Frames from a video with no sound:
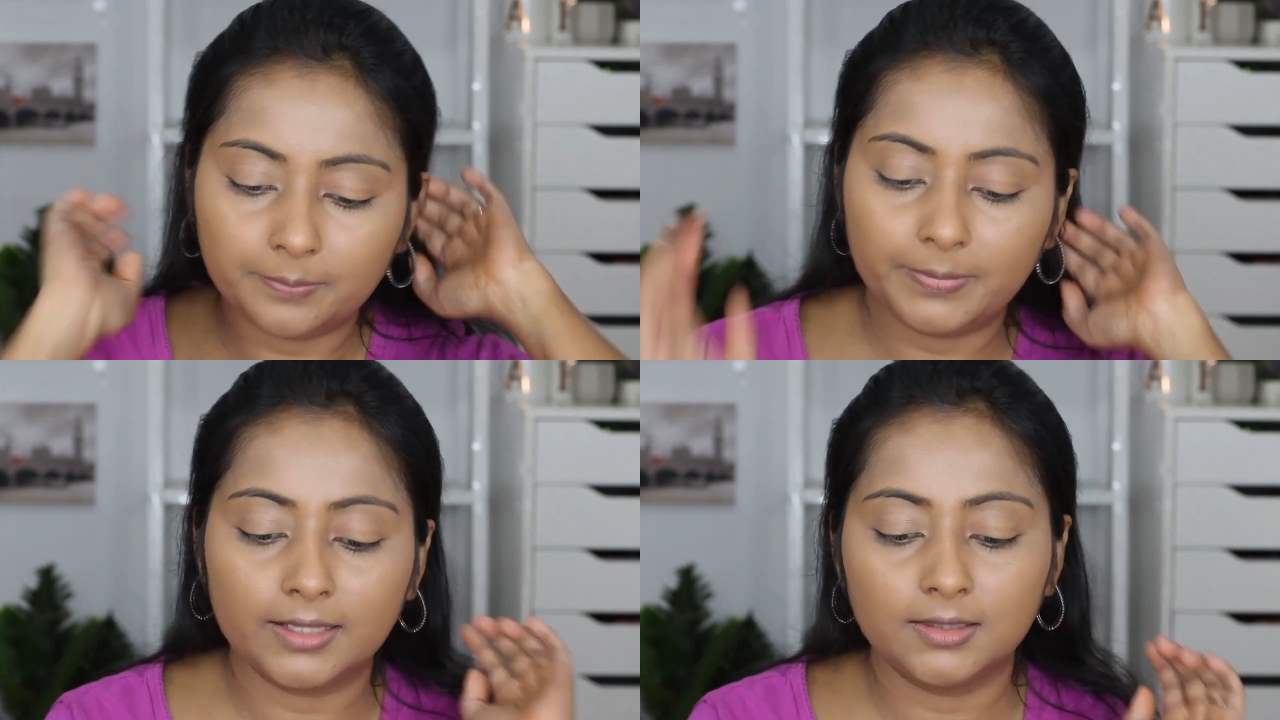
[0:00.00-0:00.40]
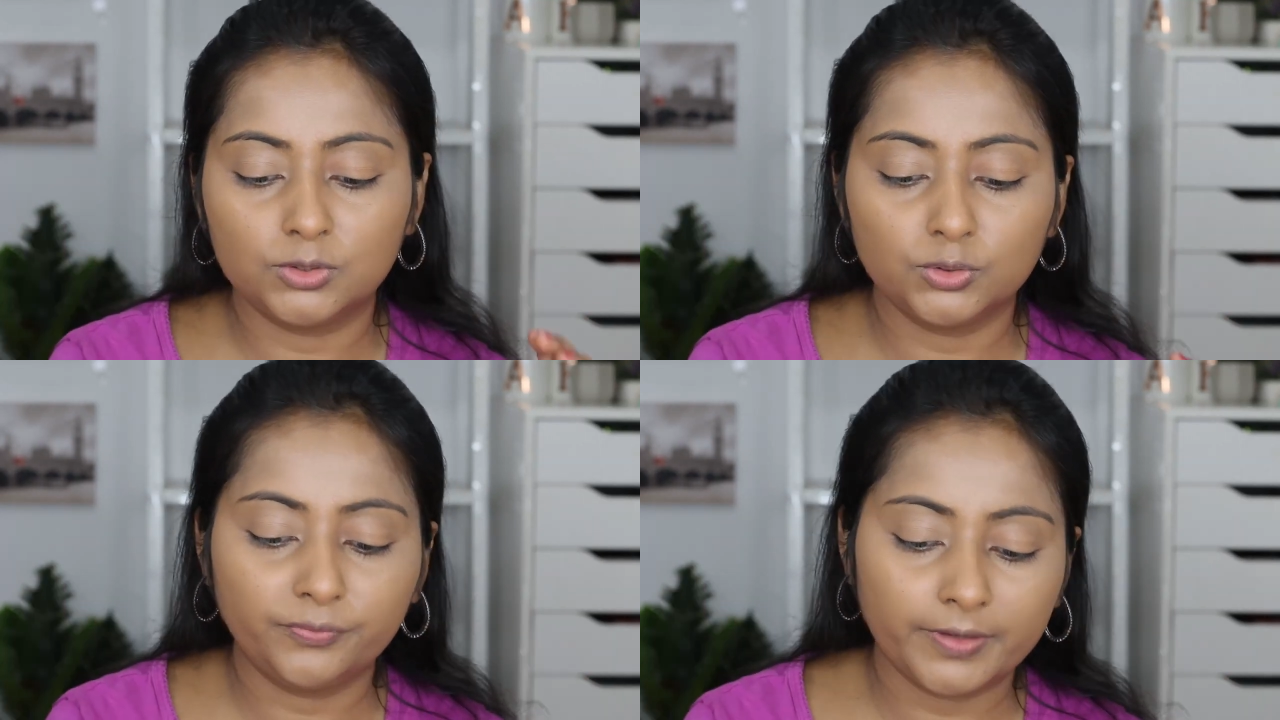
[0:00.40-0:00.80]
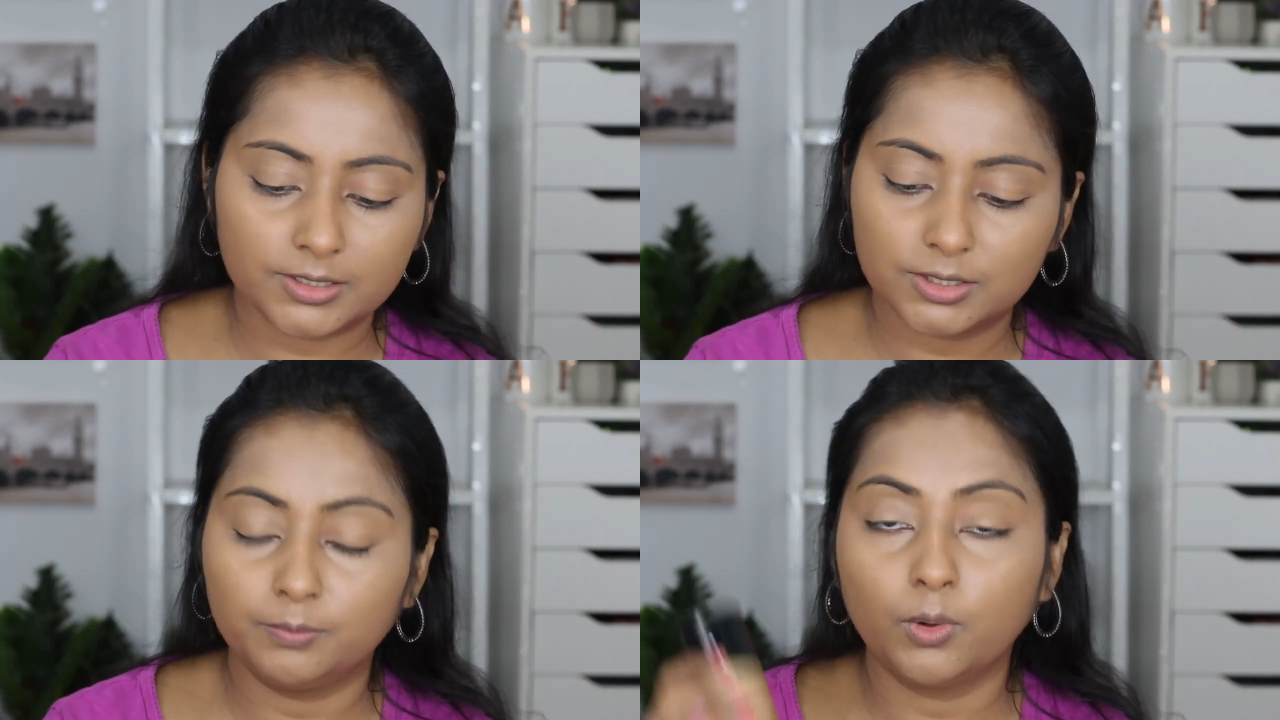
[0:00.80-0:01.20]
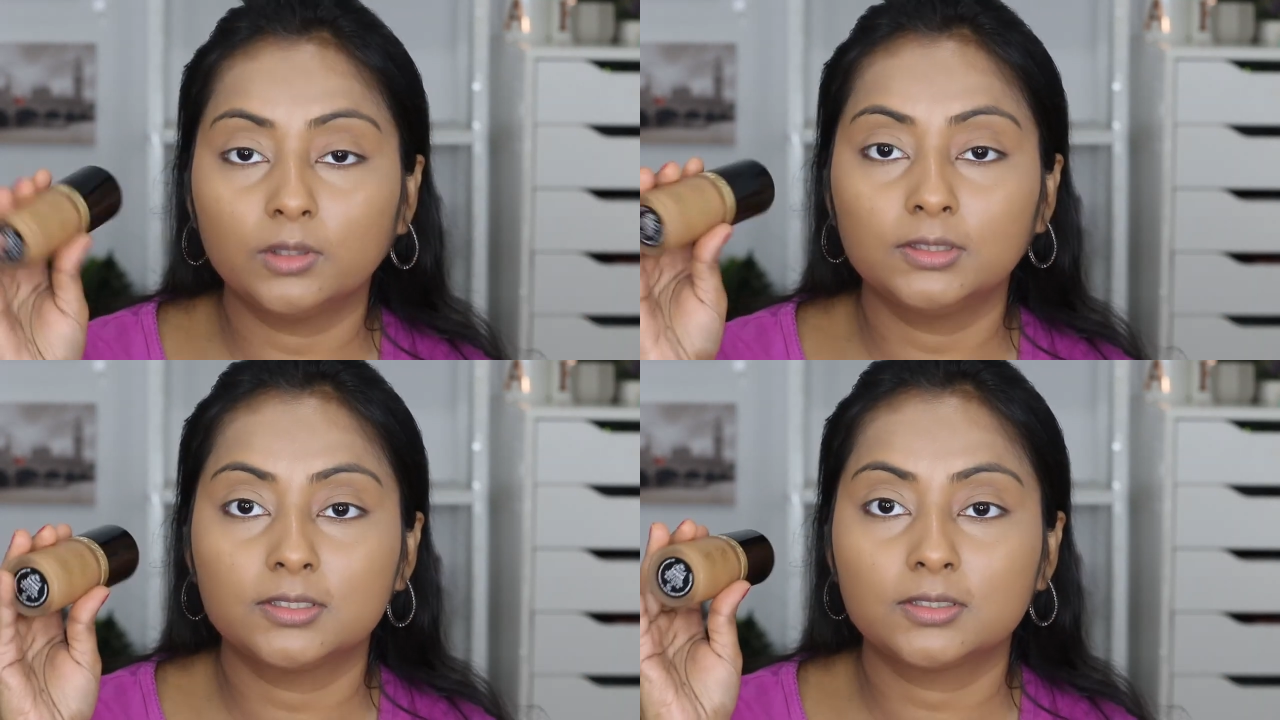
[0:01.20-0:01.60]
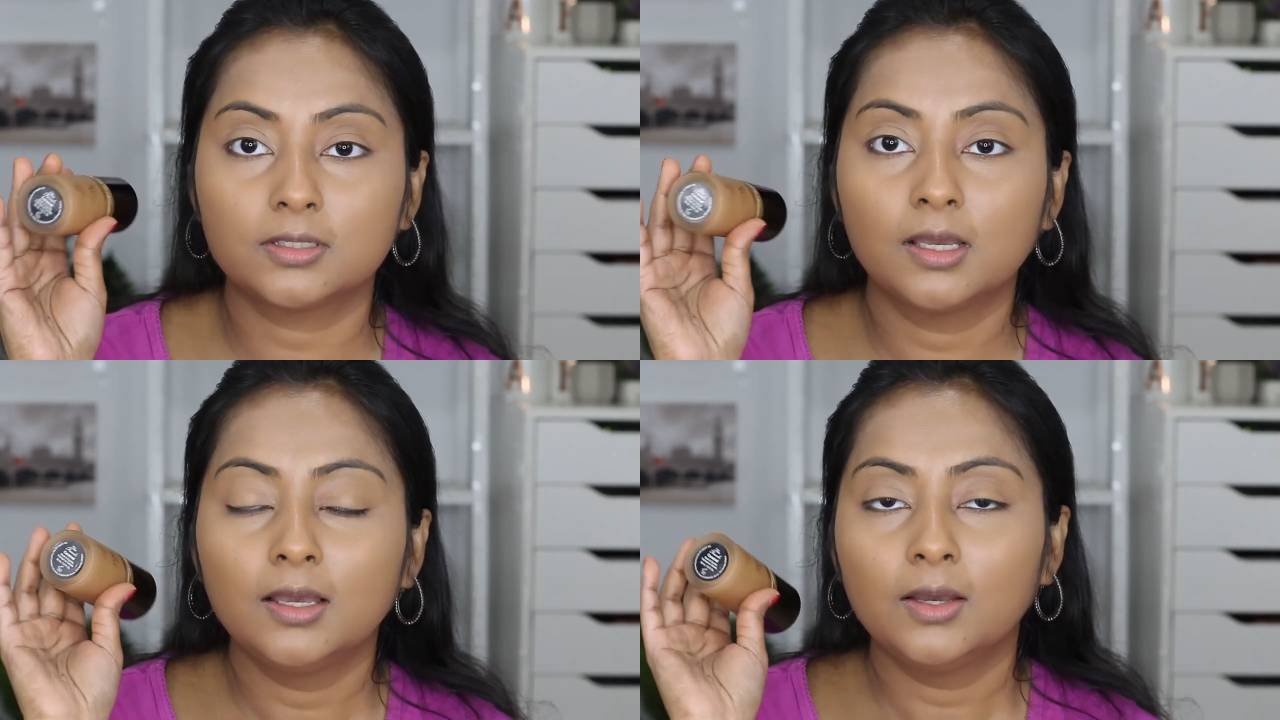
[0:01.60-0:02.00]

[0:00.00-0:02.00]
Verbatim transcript: applied the Too Faced Born This